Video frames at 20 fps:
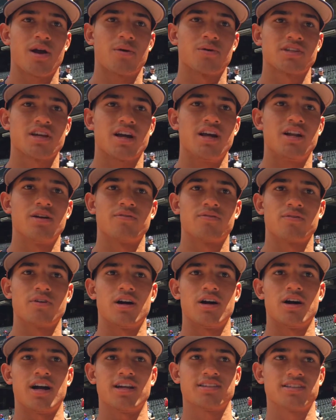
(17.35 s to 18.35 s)
bat was kind of uh,
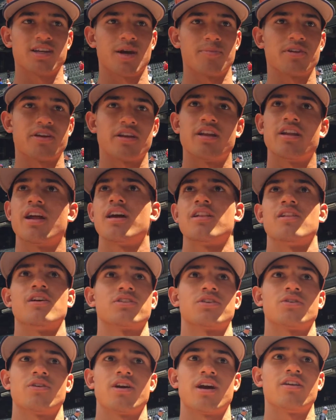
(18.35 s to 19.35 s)
I stepped in and I
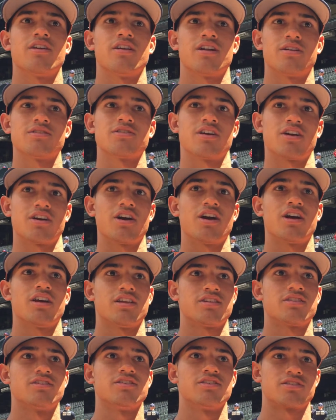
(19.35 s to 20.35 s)
looked around and I was like, all right,
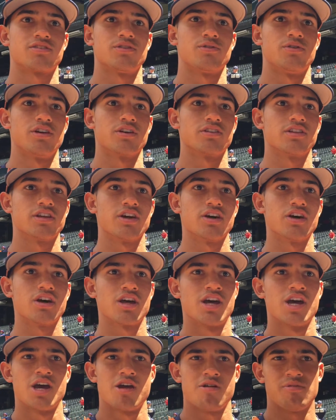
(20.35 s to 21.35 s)
this is the real deal.
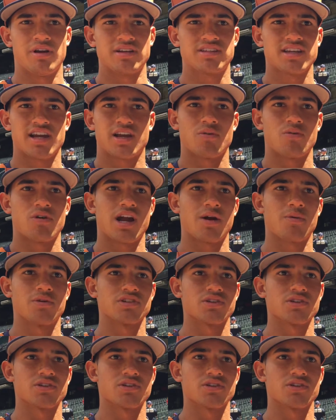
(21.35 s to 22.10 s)
My second one, I